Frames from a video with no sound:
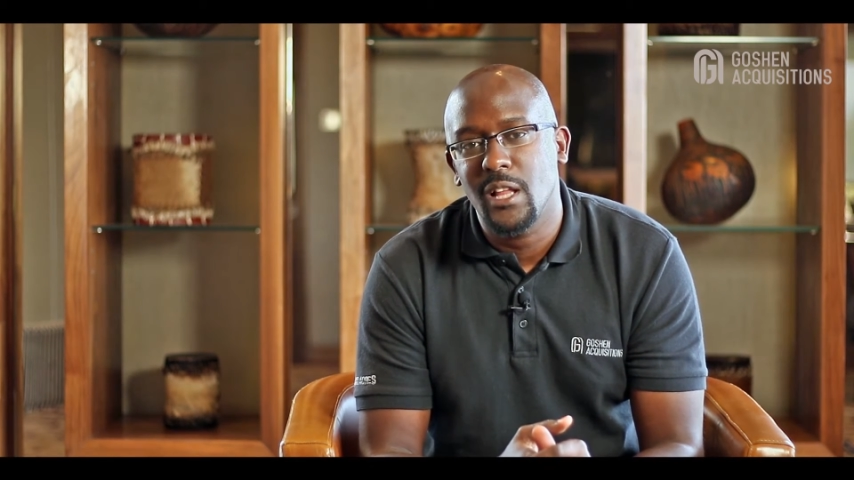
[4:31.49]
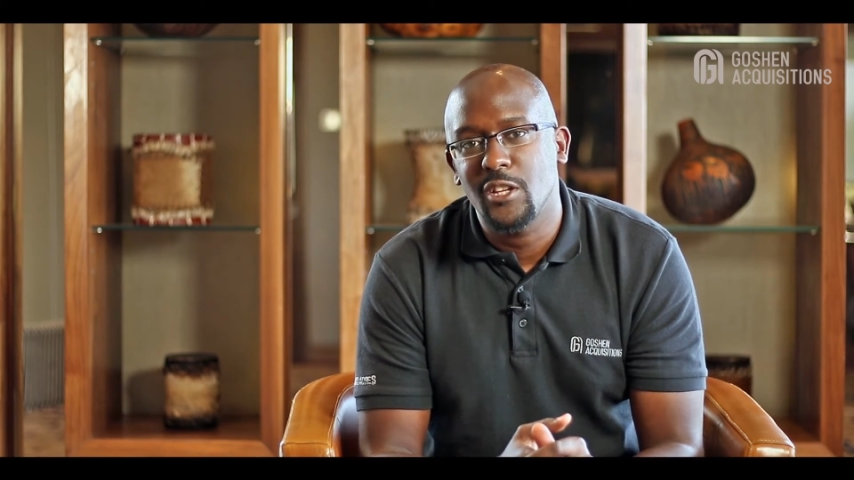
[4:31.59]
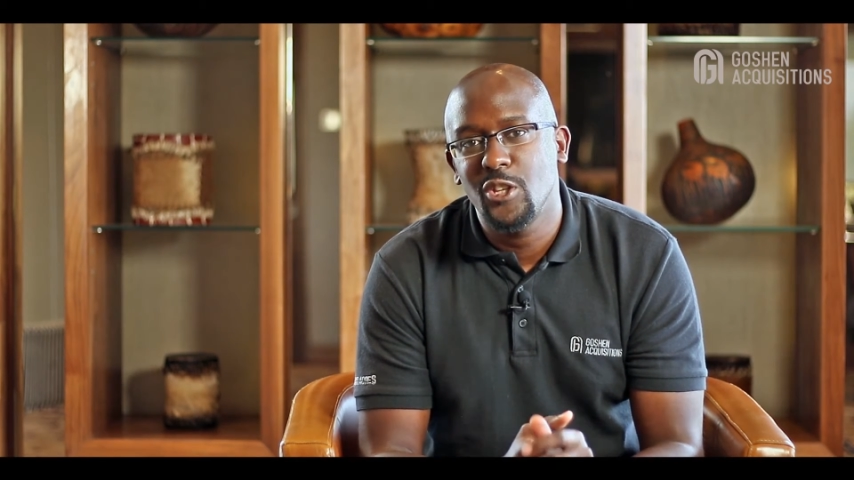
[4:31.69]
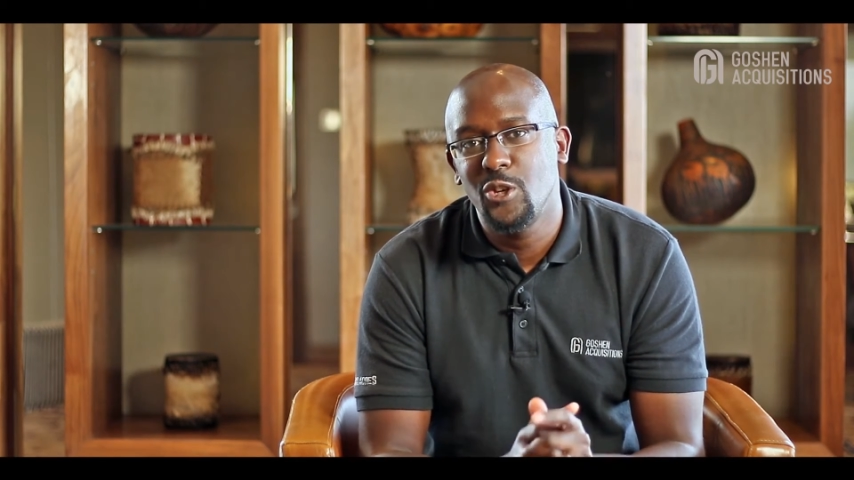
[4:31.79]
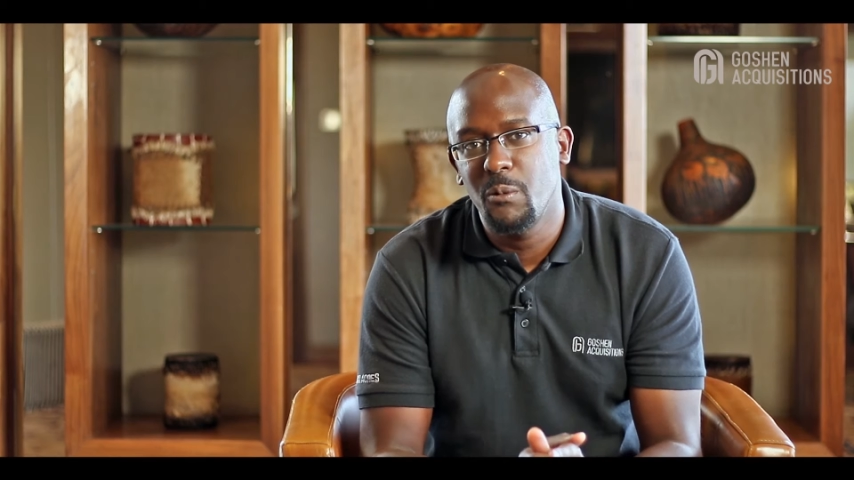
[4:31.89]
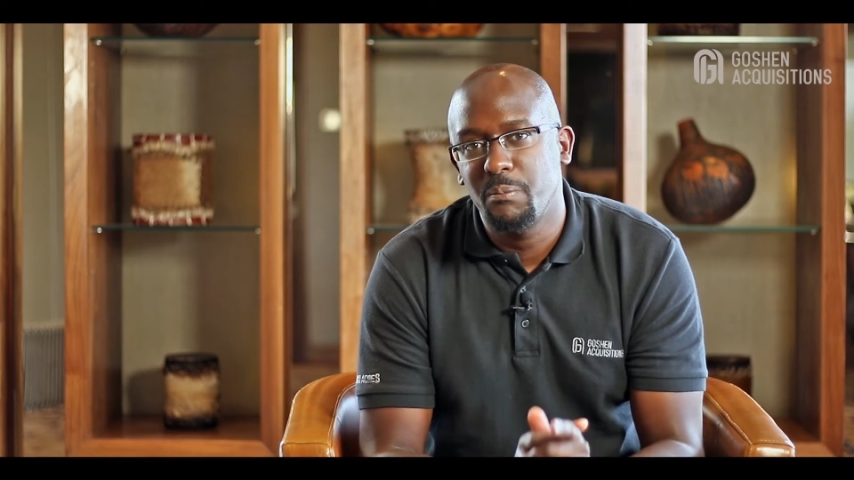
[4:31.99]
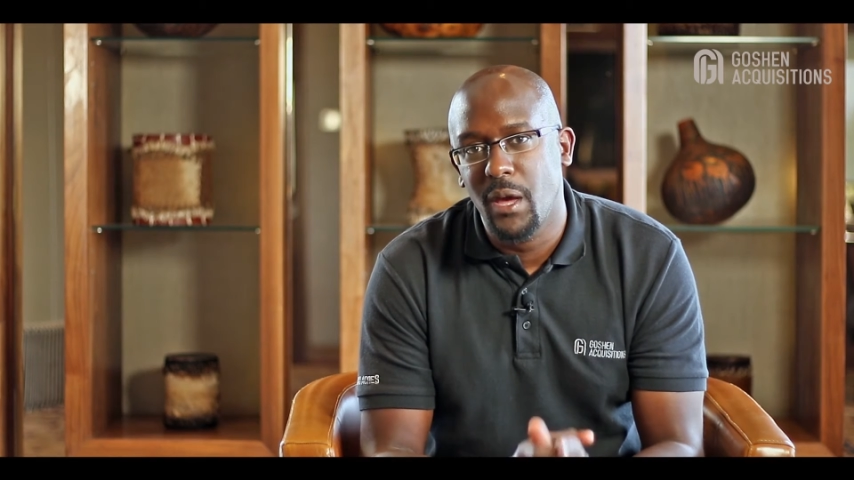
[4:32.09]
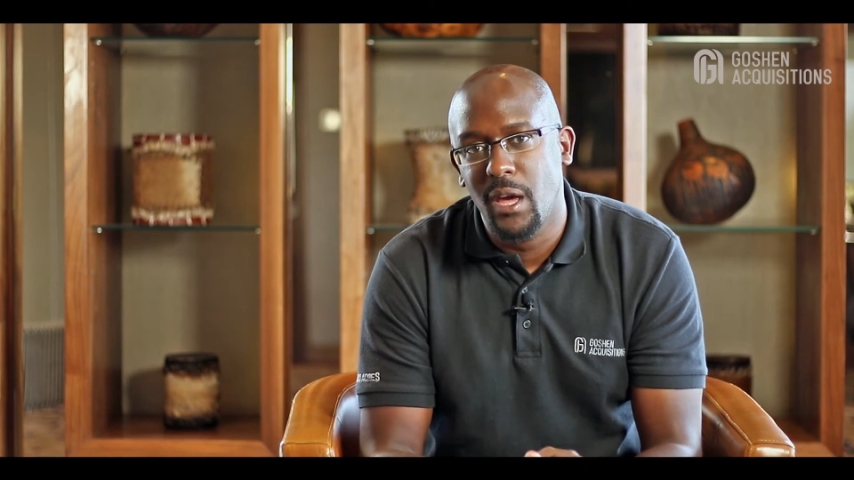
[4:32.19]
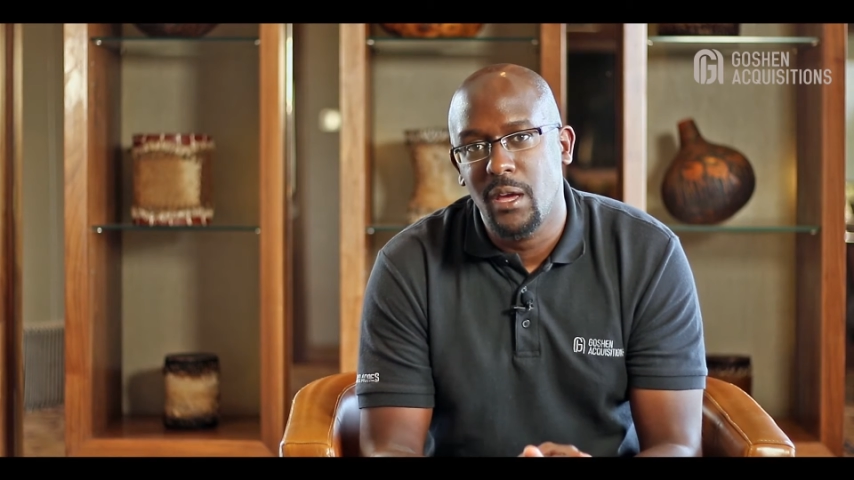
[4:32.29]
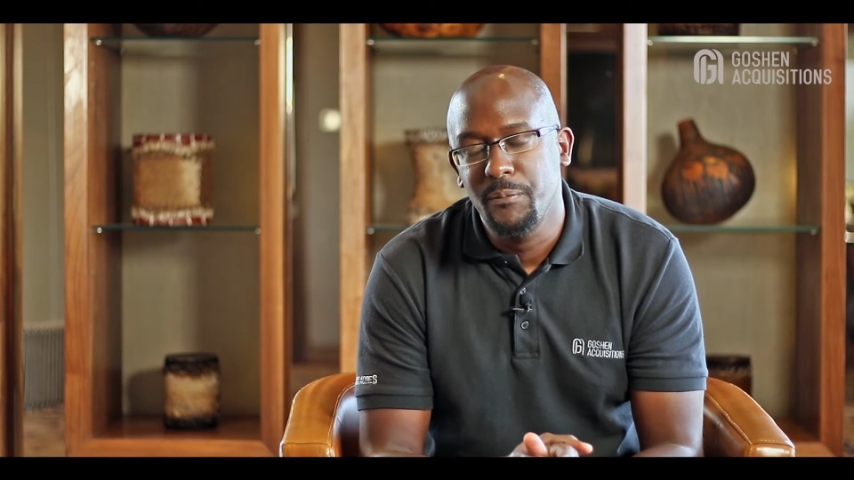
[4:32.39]
that you
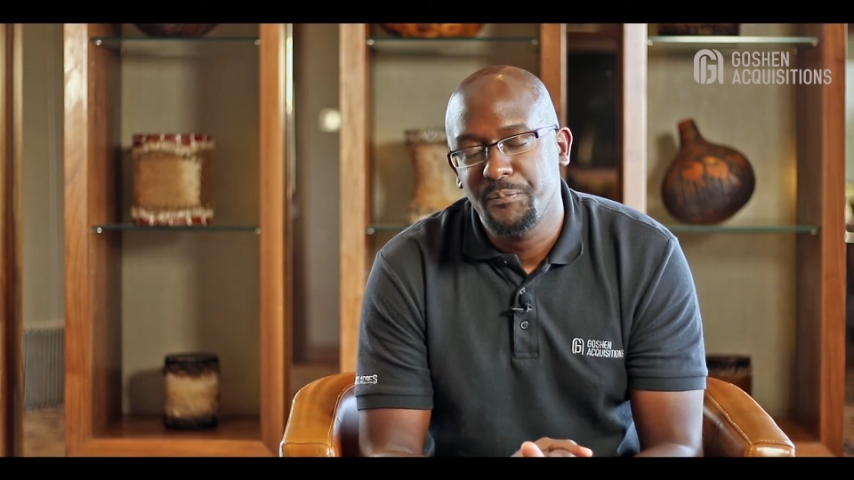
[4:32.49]
pay